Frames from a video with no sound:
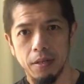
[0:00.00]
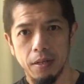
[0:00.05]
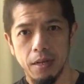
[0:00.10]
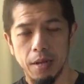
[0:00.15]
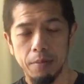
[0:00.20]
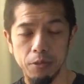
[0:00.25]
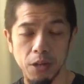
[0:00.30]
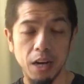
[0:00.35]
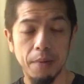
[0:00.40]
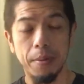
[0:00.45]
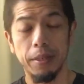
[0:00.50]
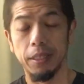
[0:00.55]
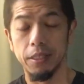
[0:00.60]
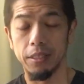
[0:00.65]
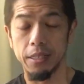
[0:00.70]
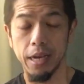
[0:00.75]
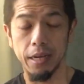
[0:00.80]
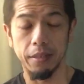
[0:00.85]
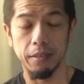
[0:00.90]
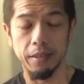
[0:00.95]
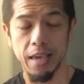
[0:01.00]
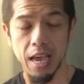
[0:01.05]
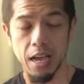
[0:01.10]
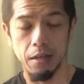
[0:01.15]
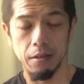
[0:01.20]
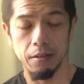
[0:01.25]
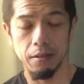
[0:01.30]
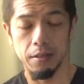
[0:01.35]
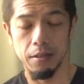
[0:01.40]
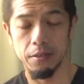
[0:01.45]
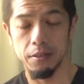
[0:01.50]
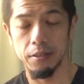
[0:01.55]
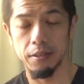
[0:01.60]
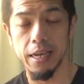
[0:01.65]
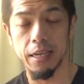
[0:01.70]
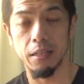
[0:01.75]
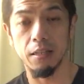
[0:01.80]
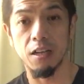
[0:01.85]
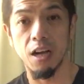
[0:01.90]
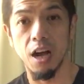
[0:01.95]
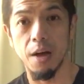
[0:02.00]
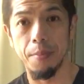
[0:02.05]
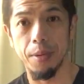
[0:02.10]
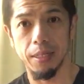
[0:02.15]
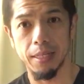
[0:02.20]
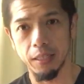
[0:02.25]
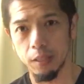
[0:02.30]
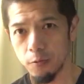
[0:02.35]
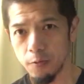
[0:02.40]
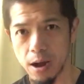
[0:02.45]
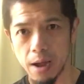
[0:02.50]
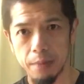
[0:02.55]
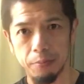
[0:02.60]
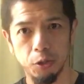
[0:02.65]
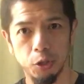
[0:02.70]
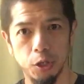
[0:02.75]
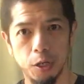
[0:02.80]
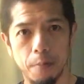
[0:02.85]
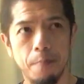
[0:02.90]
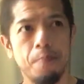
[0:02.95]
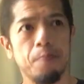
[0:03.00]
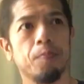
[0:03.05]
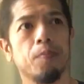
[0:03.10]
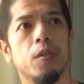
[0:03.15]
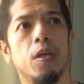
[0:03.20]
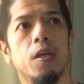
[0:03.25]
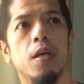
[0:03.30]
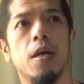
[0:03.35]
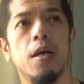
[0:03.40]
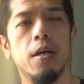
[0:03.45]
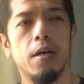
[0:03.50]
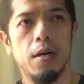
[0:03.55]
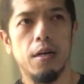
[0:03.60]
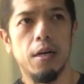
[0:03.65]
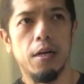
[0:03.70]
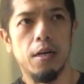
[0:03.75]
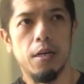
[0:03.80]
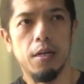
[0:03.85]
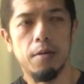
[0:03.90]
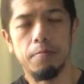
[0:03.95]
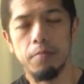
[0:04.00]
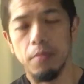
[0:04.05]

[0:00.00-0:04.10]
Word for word: I'm talking about the second, uh, the second coming, not the rapture um,